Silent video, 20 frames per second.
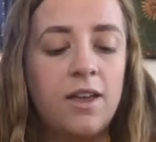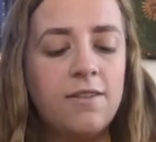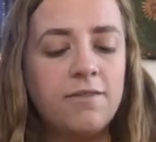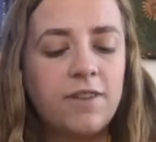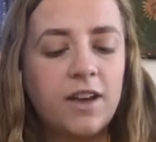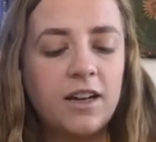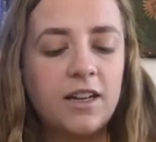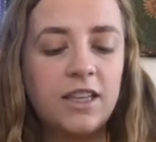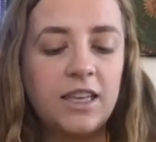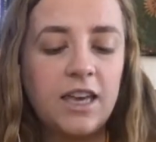
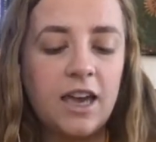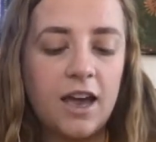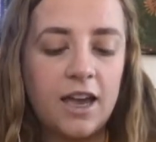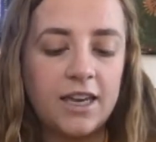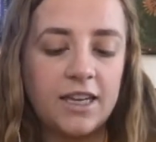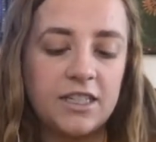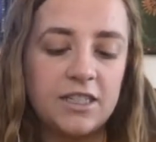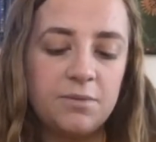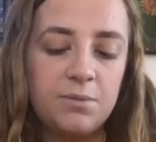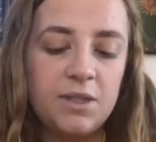Finally, I
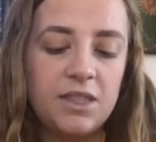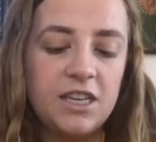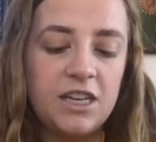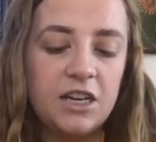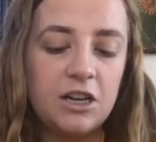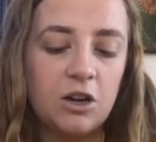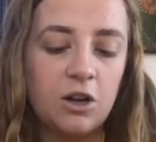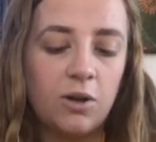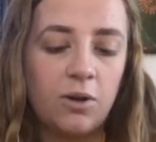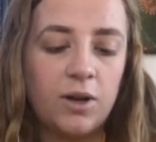get to be the
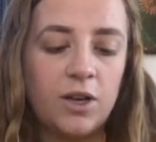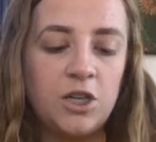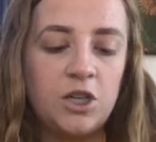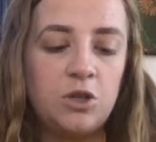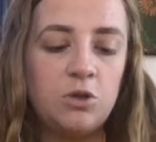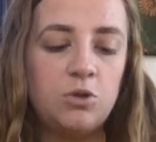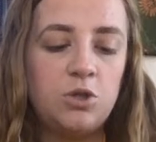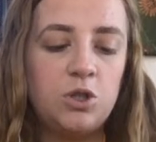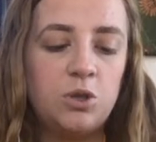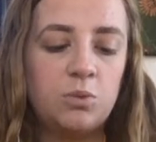hero, and
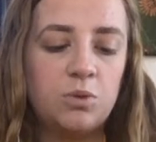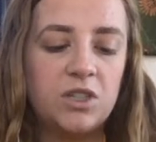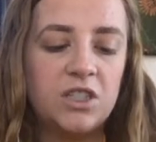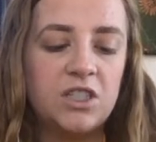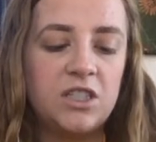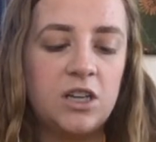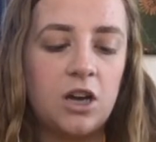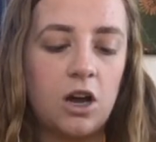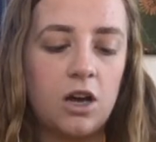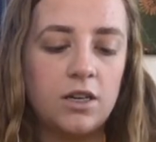you two will
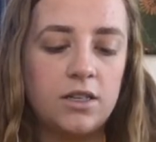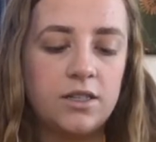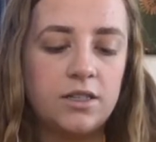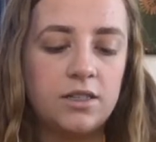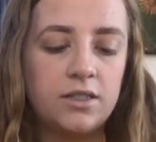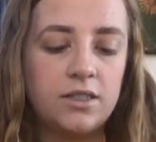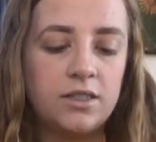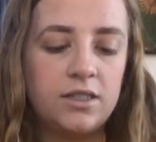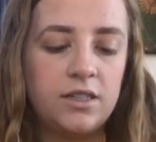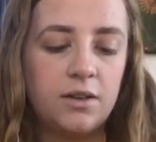not
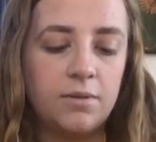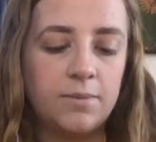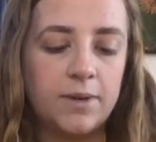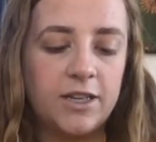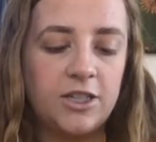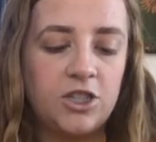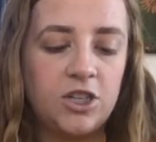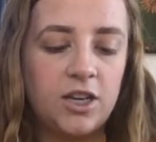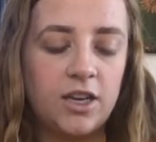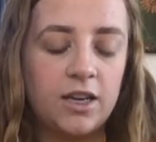steal my
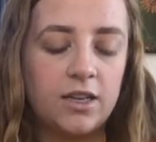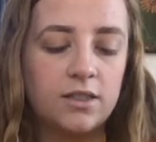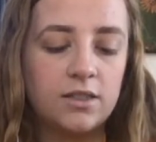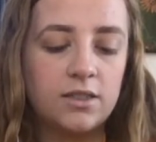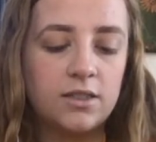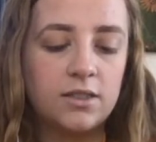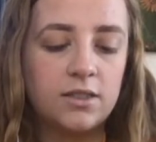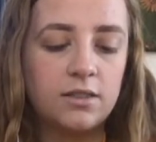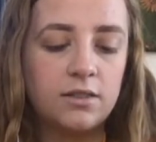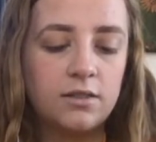
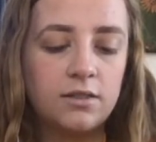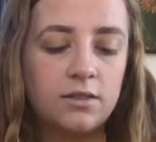chance.